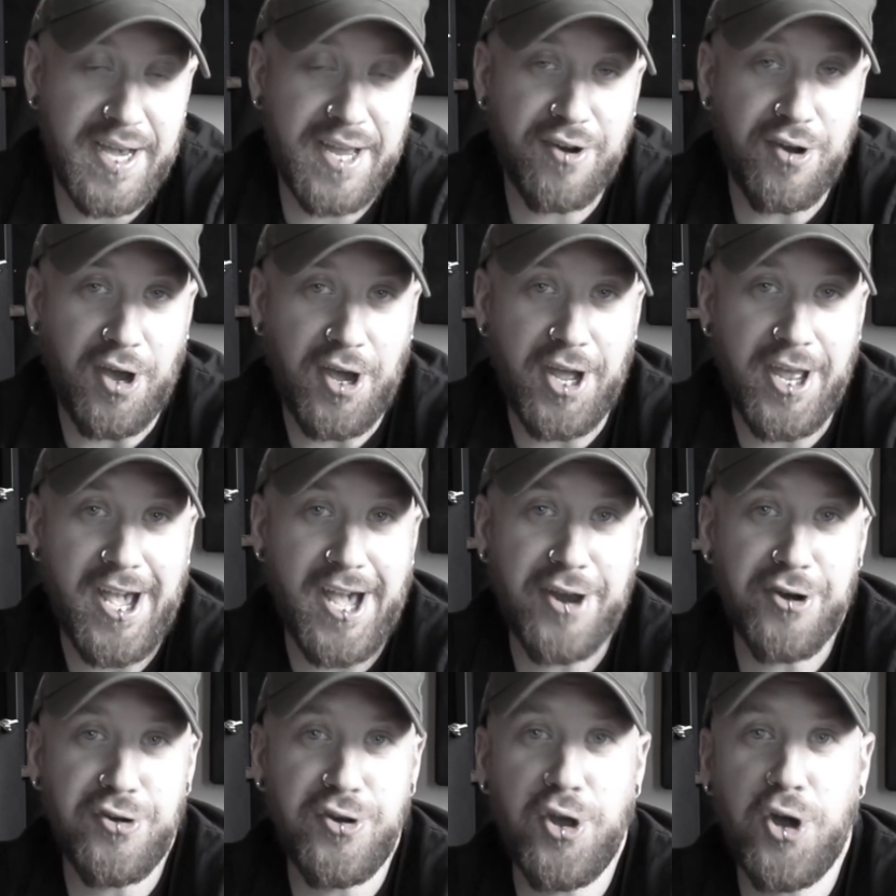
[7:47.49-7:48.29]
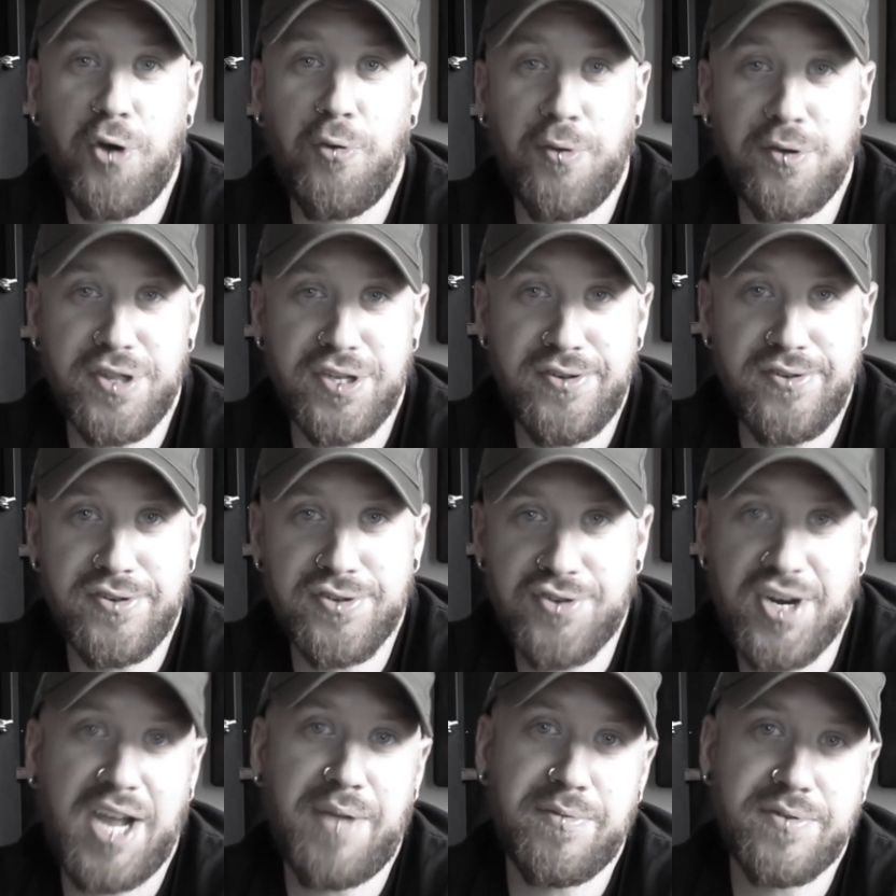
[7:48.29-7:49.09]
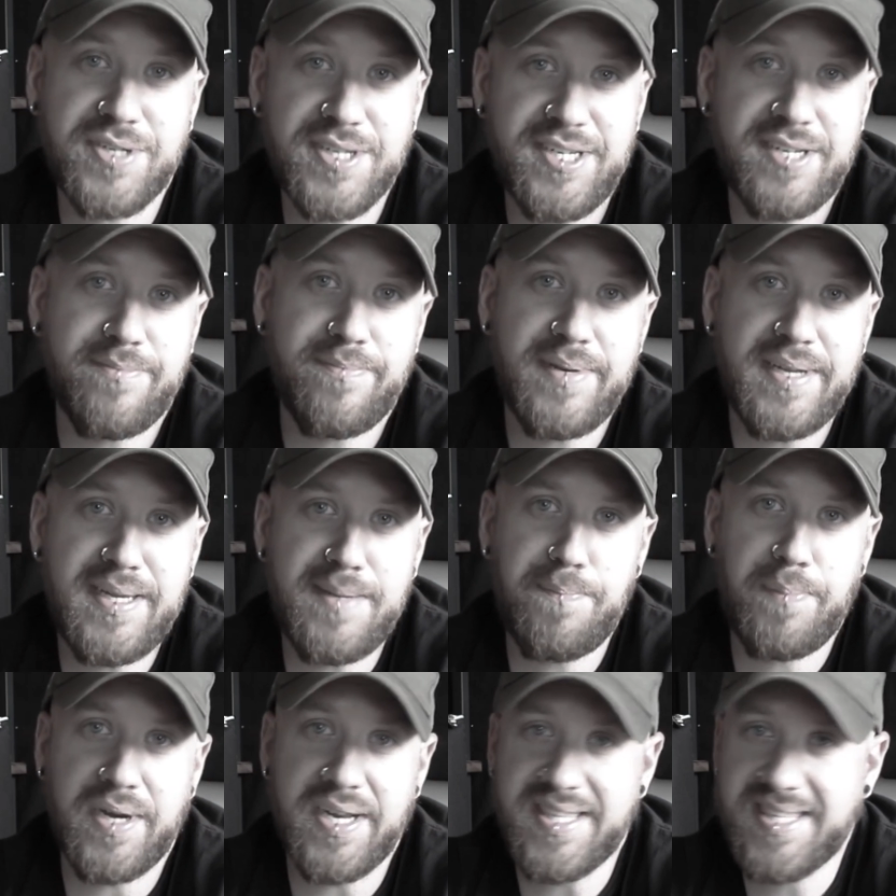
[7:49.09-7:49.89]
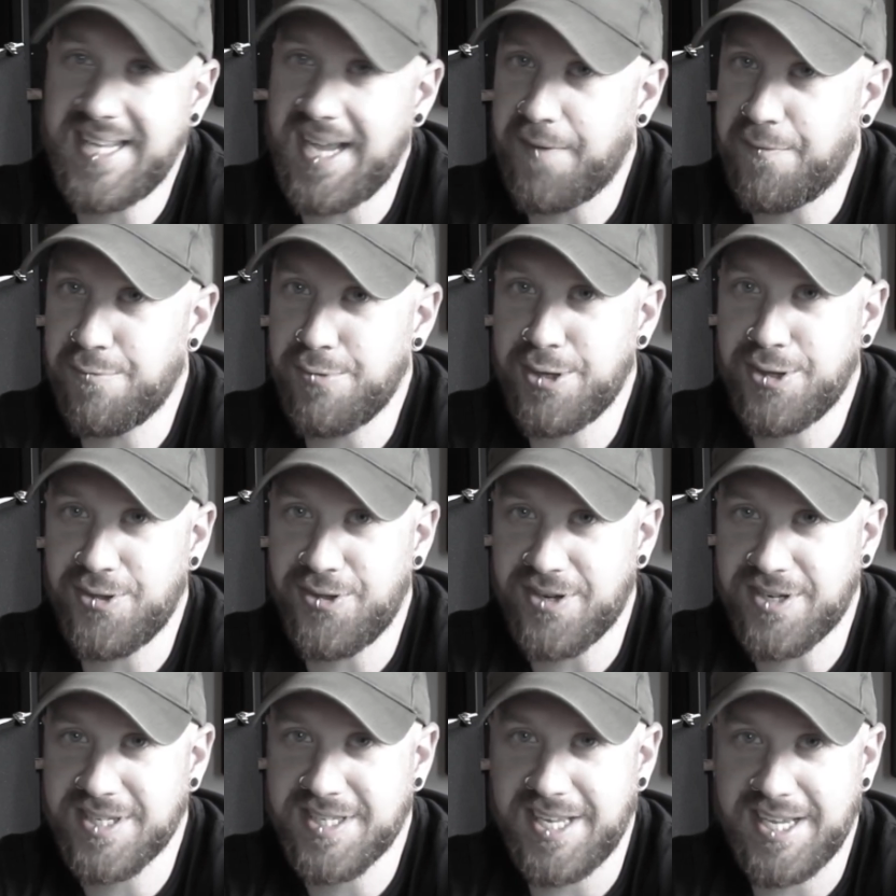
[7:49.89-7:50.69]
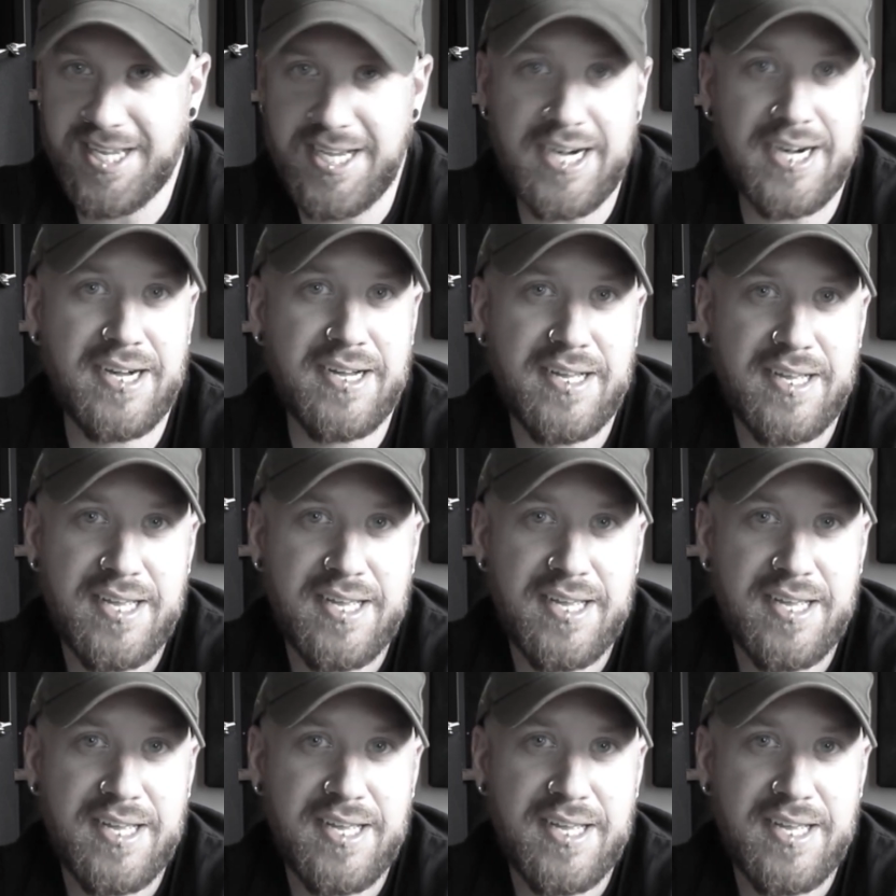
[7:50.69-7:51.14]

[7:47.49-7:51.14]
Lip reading: I don't know what the new Scrambler is going to be, but it definitely looks like a